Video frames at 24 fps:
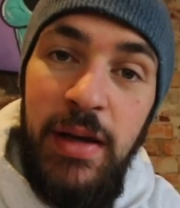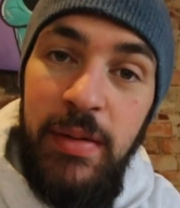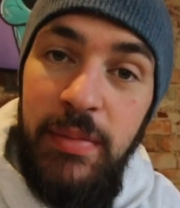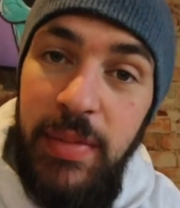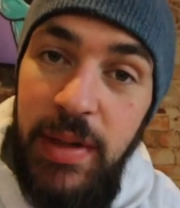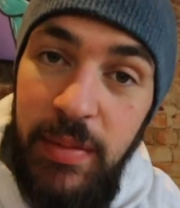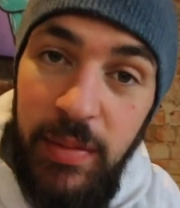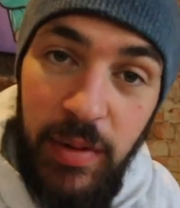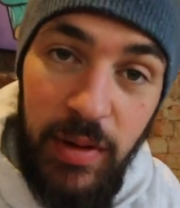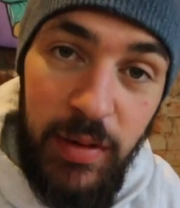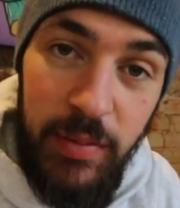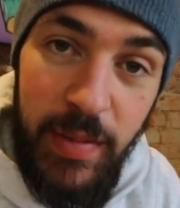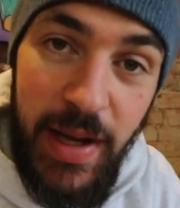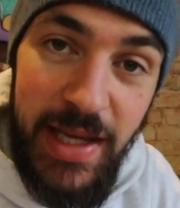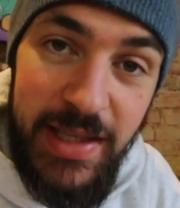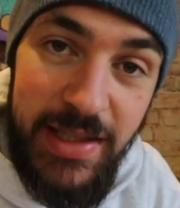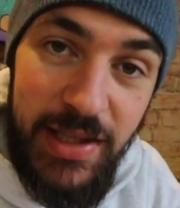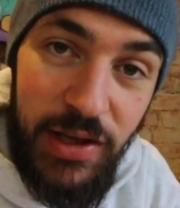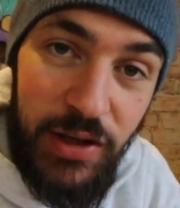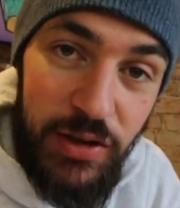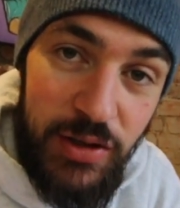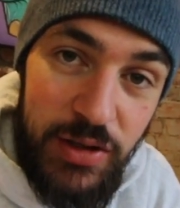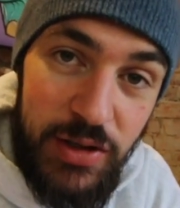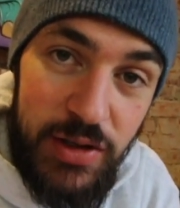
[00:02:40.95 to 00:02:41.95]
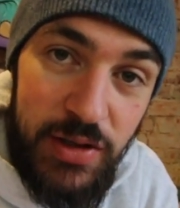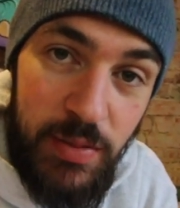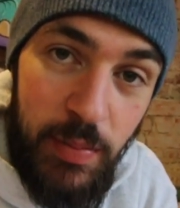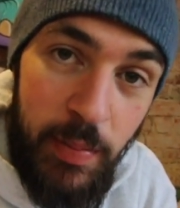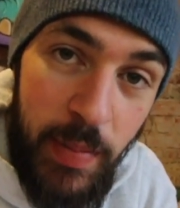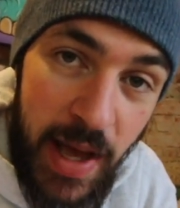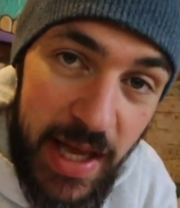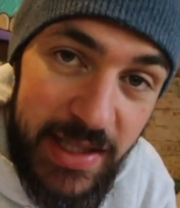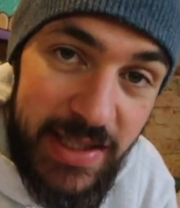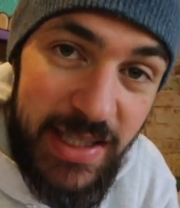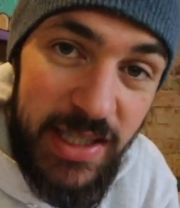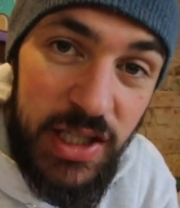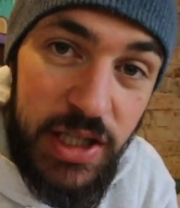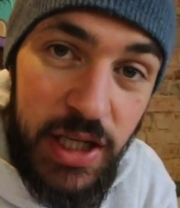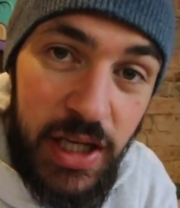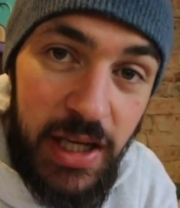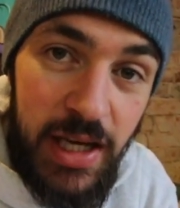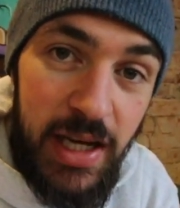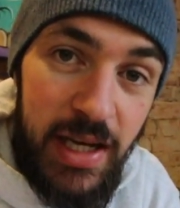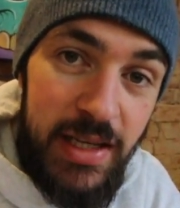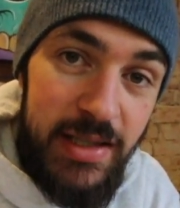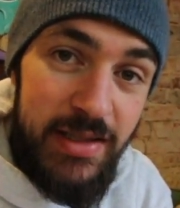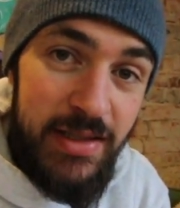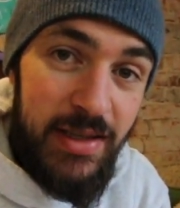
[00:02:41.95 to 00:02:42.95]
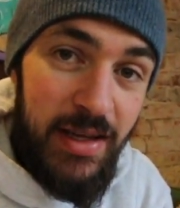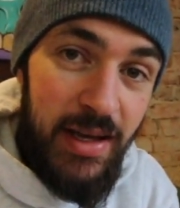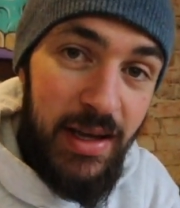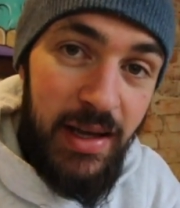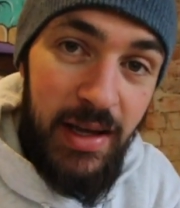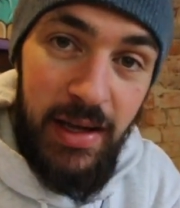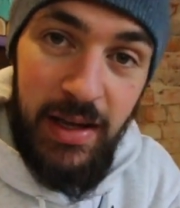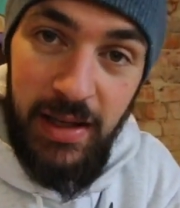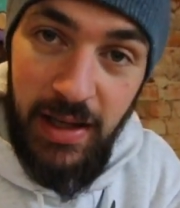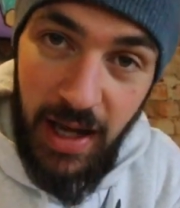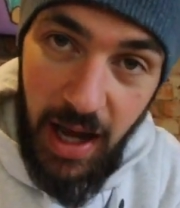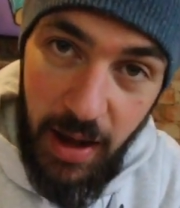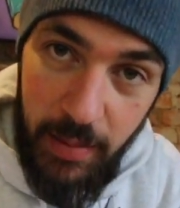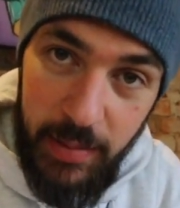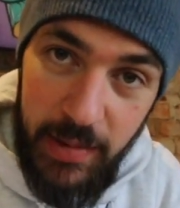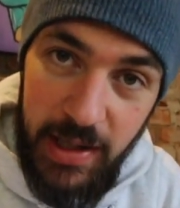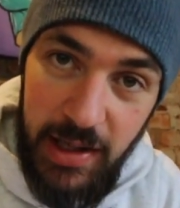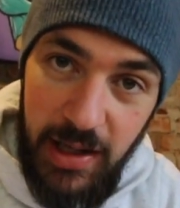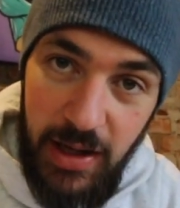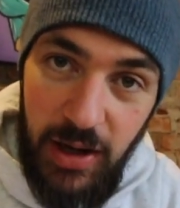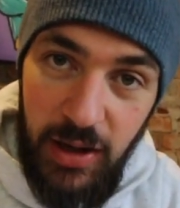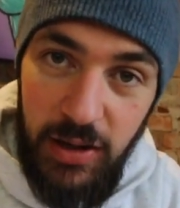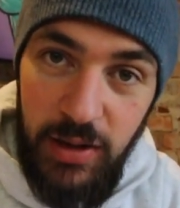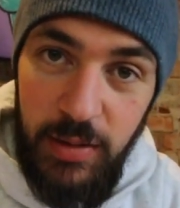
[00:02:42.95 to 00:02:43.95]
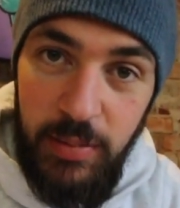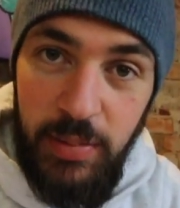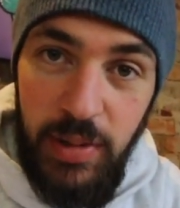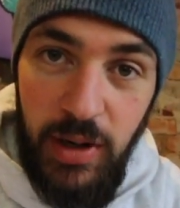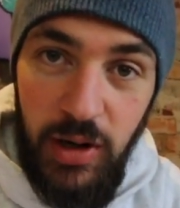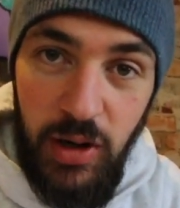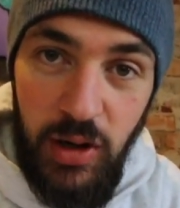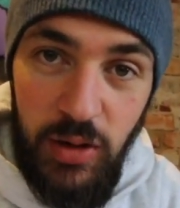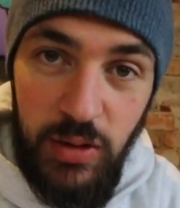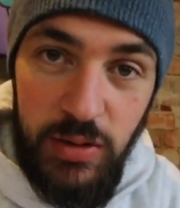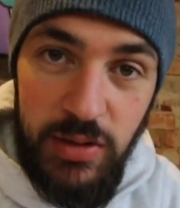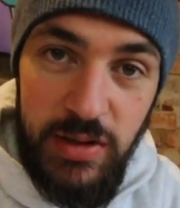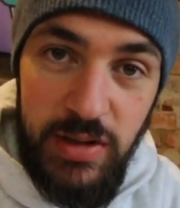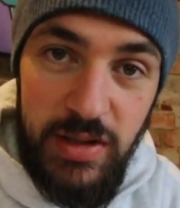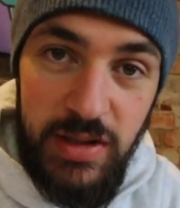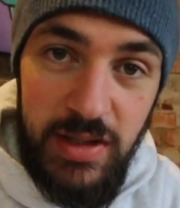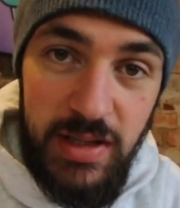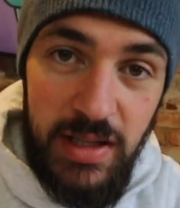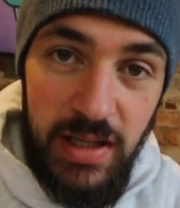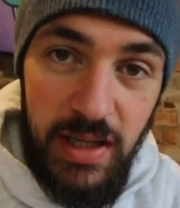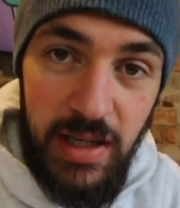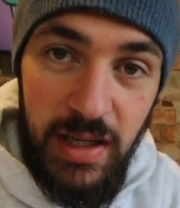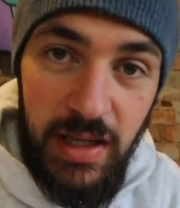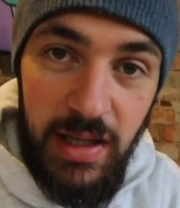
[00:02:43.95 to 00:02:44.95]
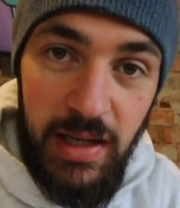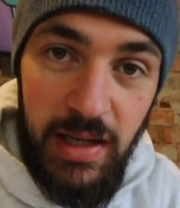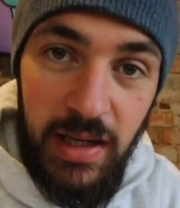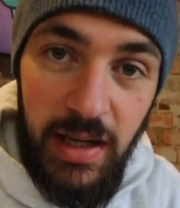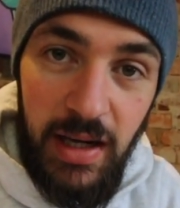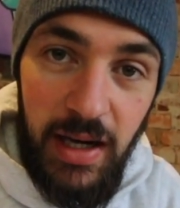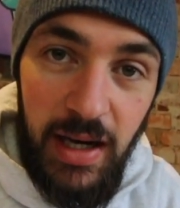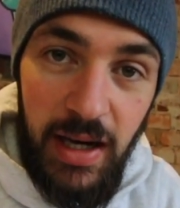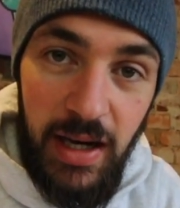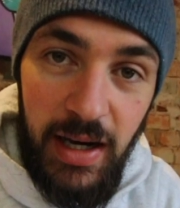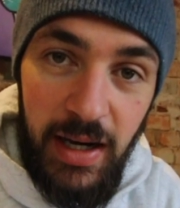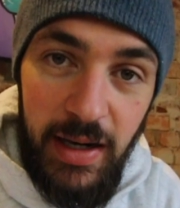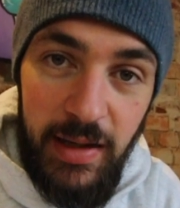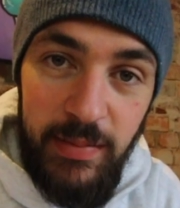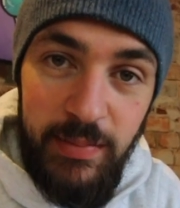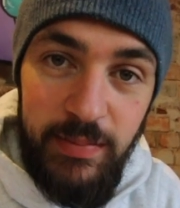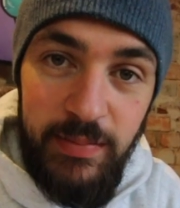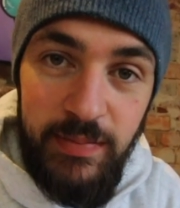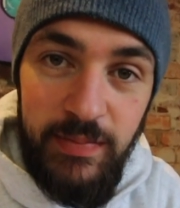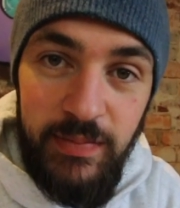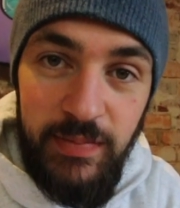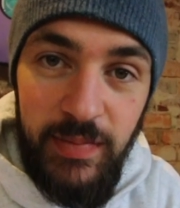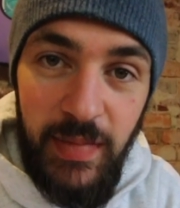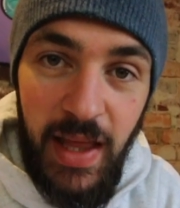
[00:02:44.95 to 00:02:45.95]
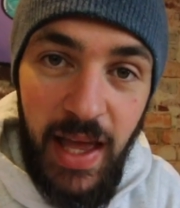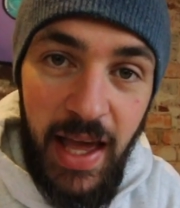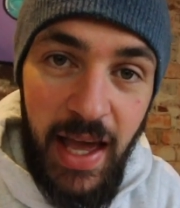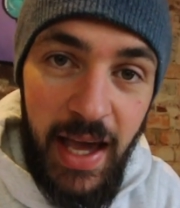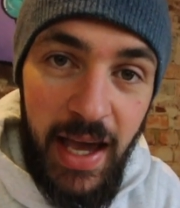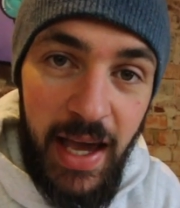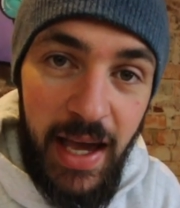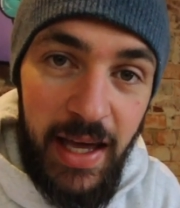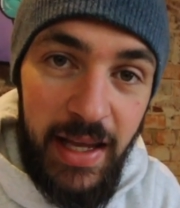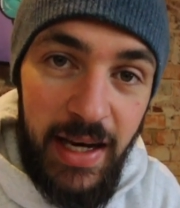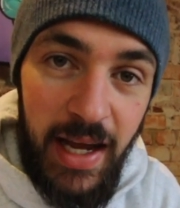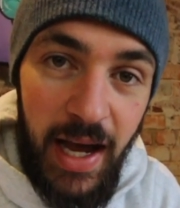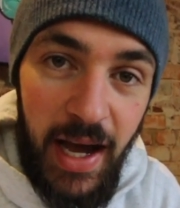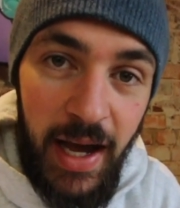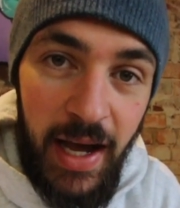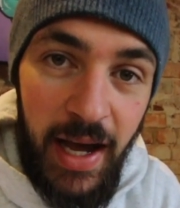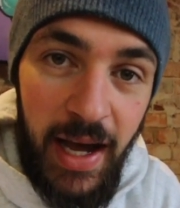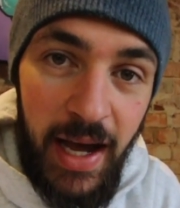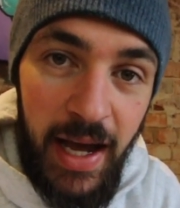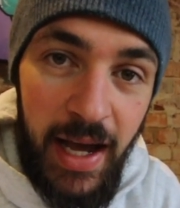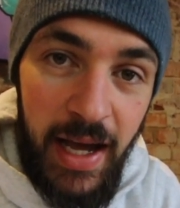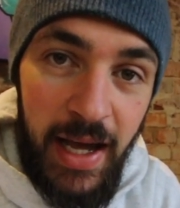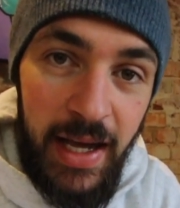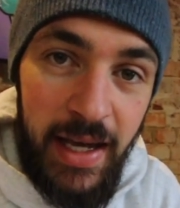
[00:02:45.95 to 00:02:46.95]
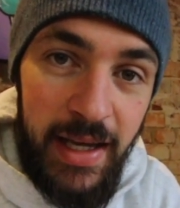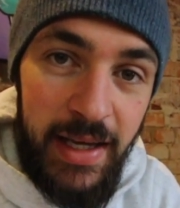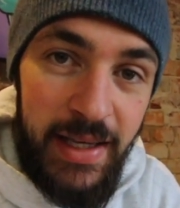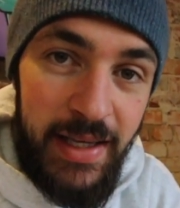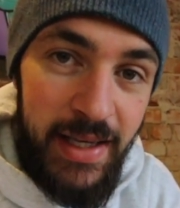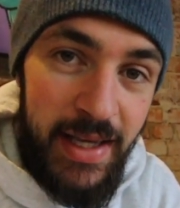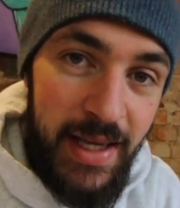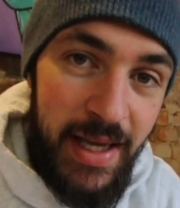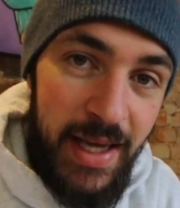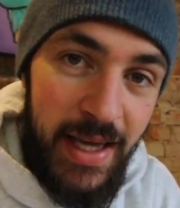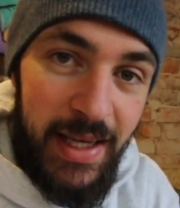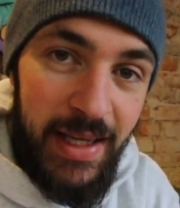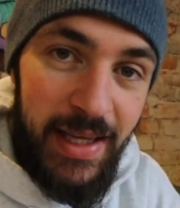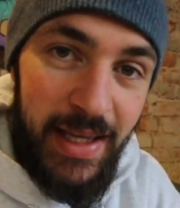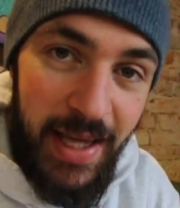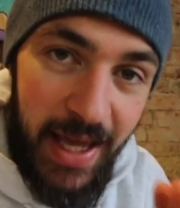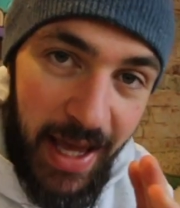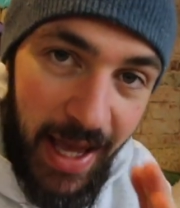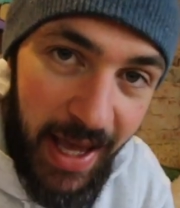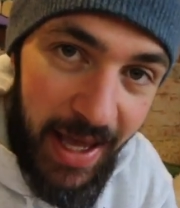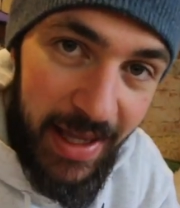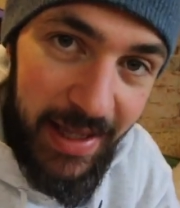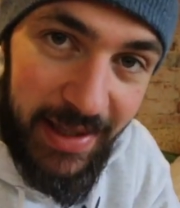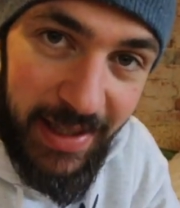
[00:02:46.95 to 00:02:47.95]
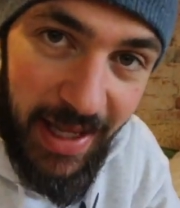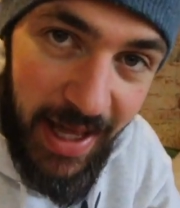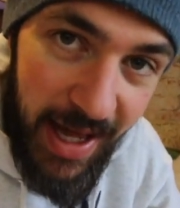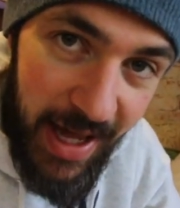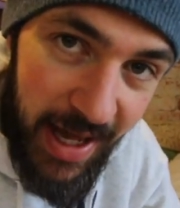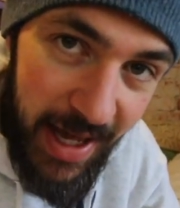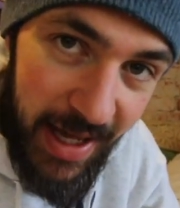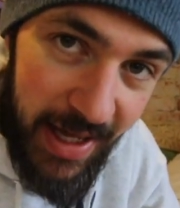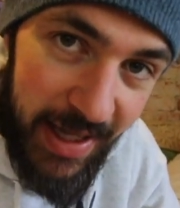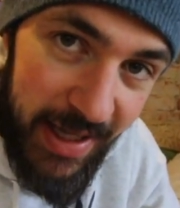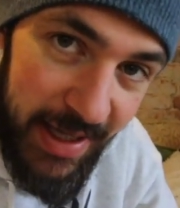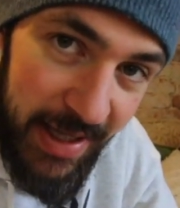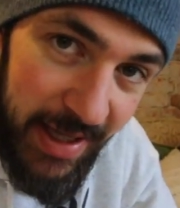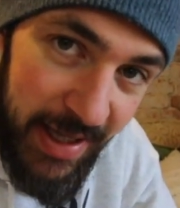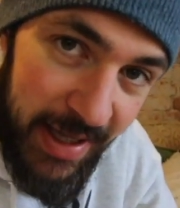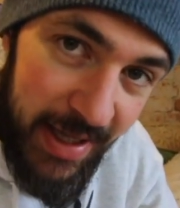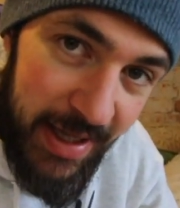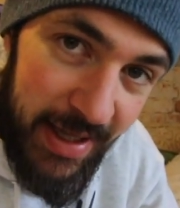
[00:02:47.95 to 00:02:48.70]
People are messing, messaging us, commenting on the post, um, and I can't lie.